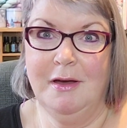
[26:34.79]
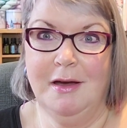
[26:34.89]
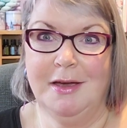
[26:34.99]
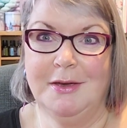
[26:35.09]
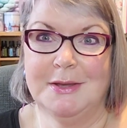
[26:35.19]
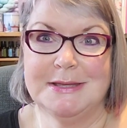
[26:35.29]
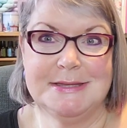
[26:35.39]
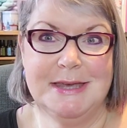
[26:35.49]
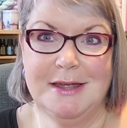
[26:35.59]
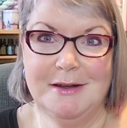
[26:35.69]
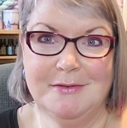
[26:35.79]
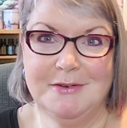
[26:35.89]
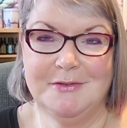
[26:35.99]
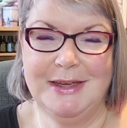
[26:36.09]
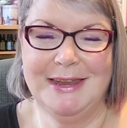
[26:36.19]
I could see enough
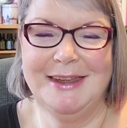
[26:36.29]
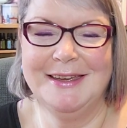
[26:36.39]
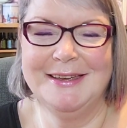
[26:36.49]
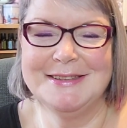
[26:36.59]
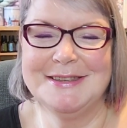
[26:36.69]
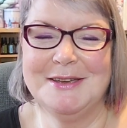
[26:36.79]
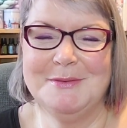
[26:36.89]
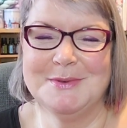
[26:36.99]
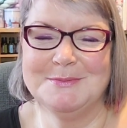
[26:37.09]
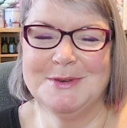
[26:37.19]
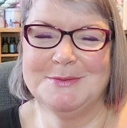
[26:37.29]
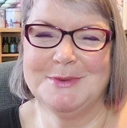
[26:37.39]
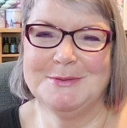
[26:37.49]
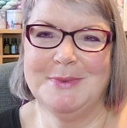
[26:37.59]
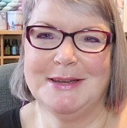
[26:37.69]
to read. So it was much,
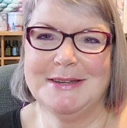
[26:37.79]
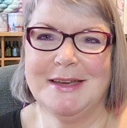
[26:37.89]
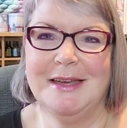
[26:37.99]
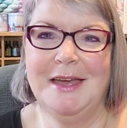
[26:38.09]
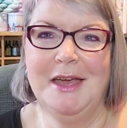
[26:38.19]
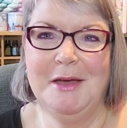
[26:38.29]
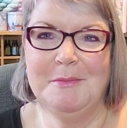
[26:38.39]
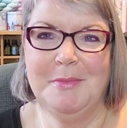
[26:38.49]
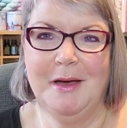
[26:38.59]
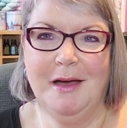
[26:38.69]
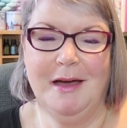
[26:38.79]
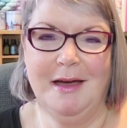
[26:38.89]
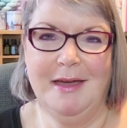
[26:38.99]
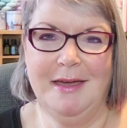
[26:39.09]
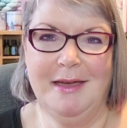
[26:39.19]
much better. But
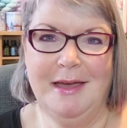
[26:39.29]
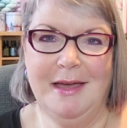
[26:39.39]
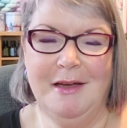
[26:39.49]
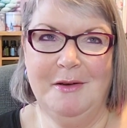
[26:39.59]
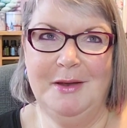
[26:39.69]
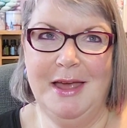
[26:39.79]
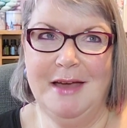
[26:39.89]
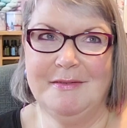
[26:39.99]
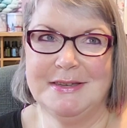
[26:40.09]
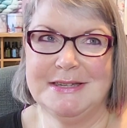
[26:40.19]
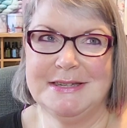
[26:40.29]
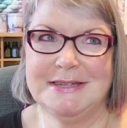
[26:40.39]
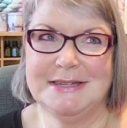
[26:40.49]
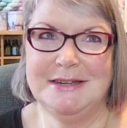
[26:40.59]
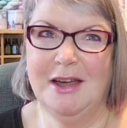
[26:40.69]
I only have
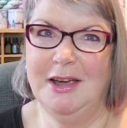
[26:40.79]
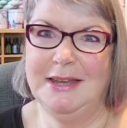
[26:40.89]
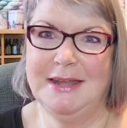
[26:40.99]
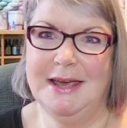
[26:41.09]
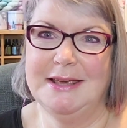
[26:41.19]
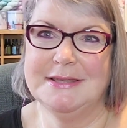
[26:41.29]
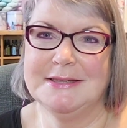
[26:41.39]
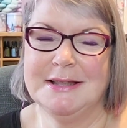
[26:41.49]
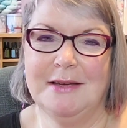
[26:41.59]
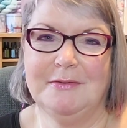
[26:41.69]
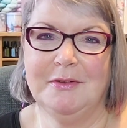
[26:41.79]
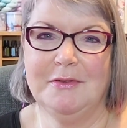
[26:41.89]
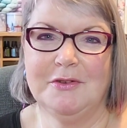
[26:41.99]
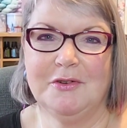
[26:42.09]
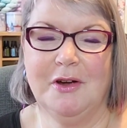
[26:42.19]
9 days left of
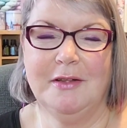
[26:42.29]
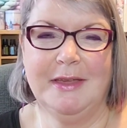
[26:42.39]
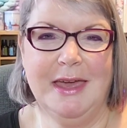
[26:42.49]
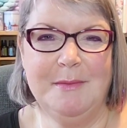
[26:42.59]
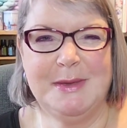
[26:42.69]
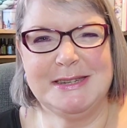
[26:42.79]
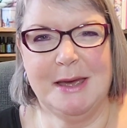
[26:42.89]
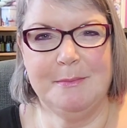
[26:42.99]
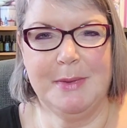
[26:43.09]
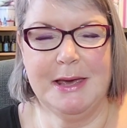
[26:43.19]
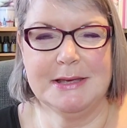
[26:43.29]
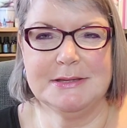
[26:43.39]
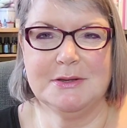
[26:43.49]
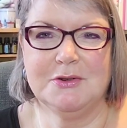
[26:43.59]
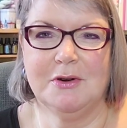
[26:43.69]
the trial. They gave me 10 pairs
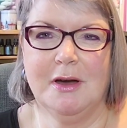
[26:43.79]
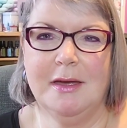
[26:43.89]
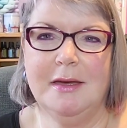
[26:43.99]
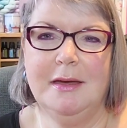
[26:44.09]
to try.